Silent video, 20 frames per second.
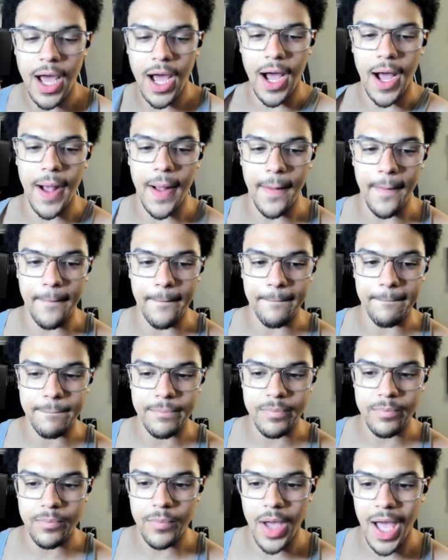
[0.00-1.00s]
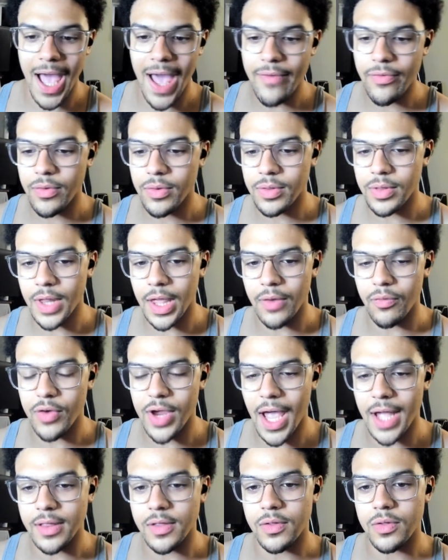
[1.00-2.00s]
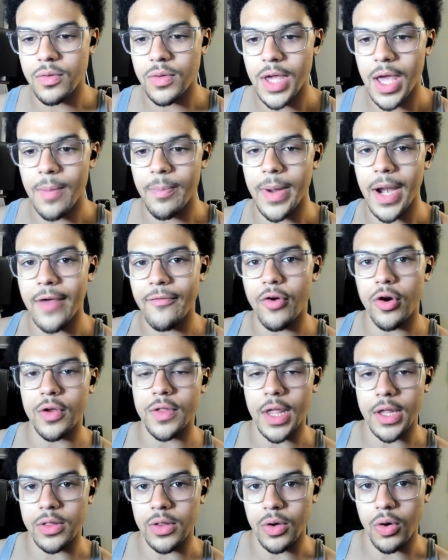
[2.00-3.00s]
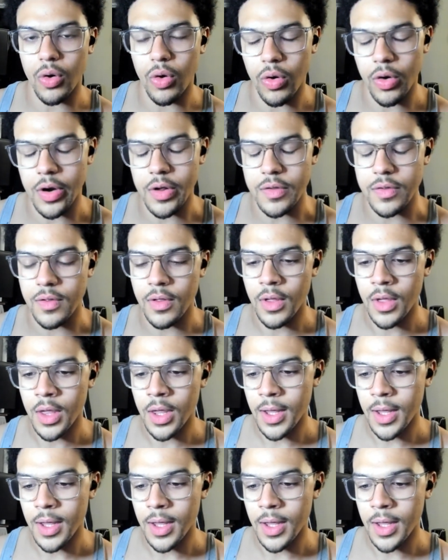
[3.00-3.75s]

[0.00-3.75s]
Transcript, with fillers: Um, I haven't like reacted to yet, but I've heard like the chorus.